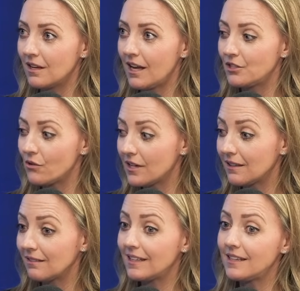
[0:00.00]
and know that
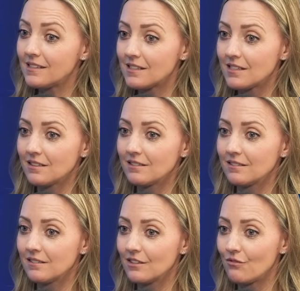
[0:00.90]
at least
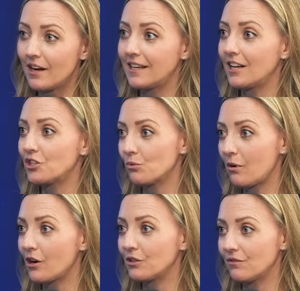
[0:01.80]
the financial
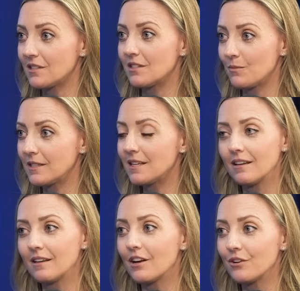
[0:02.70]
part of this has been
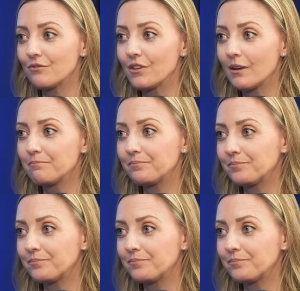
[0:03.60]
taken care of for them.